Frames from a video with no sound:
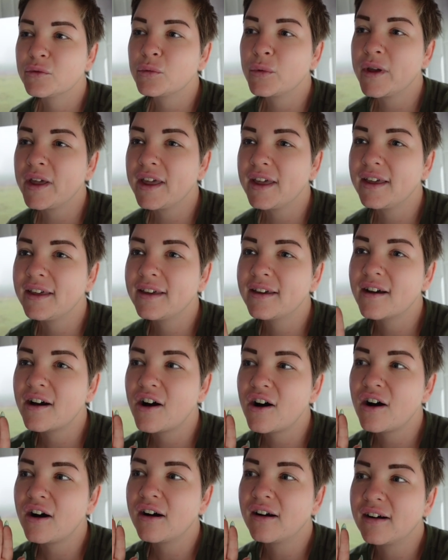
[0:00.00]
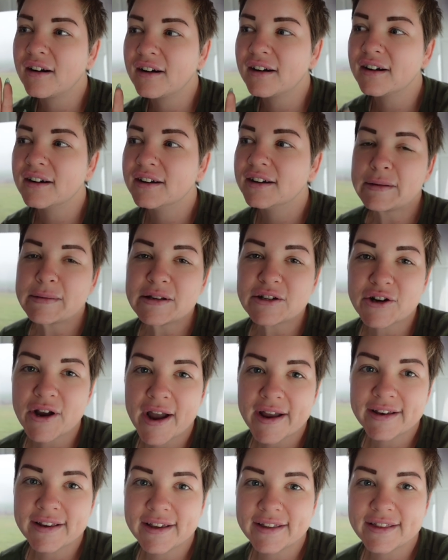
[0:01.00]
We are gonna be
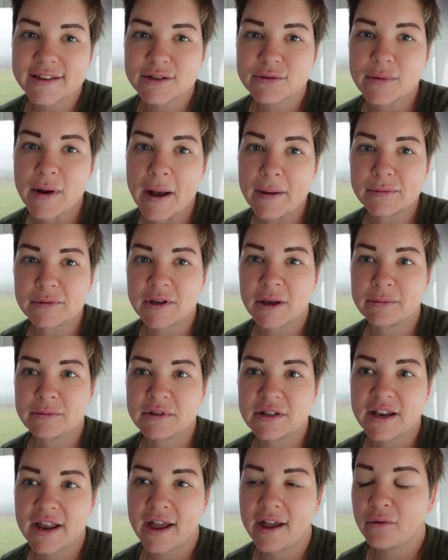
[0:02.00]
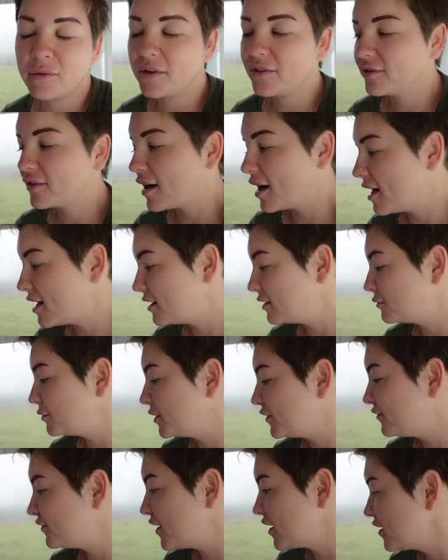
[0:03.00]
trying to get this wrapped up today. We've got,
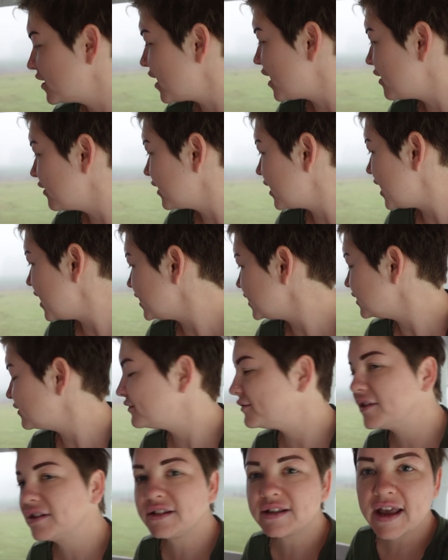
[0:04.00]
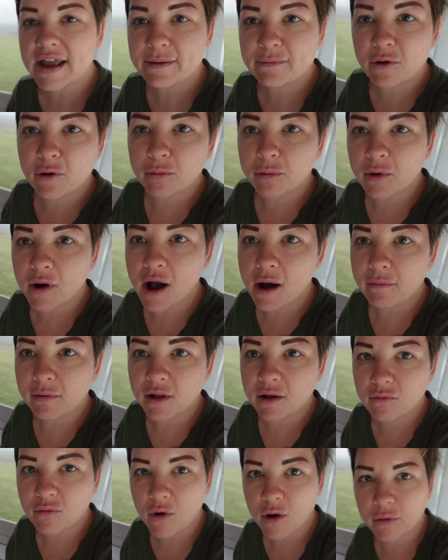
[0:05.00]
we figured out kind of the table
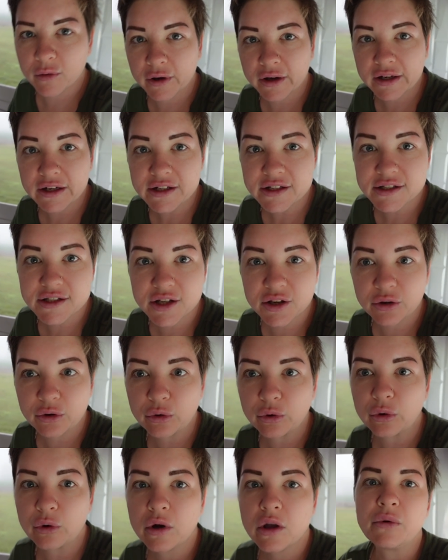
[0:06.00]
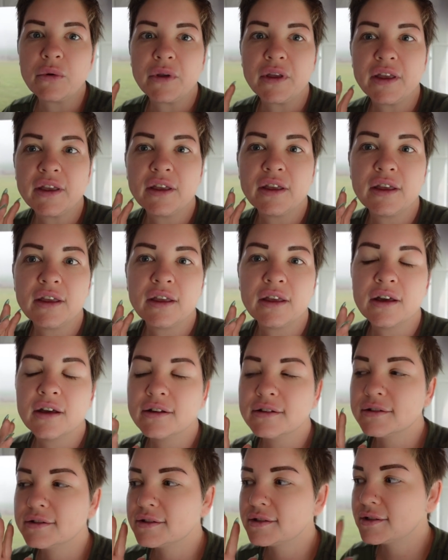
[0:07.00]
problem, what we're gonna do. We
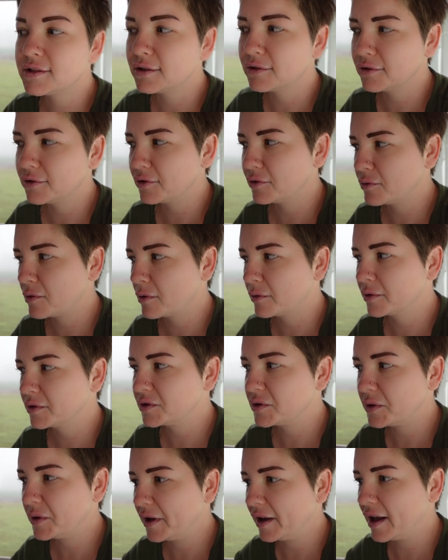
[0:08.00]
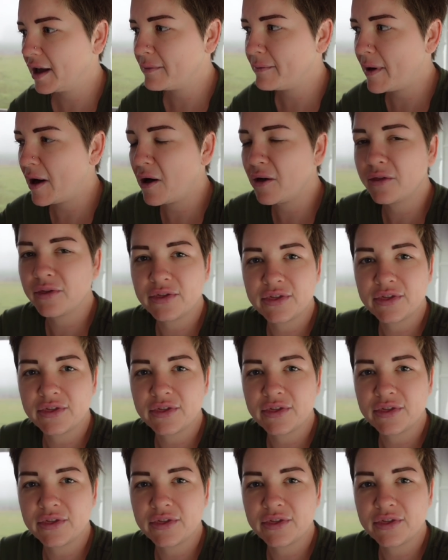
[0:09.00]
still don't know what we're doing about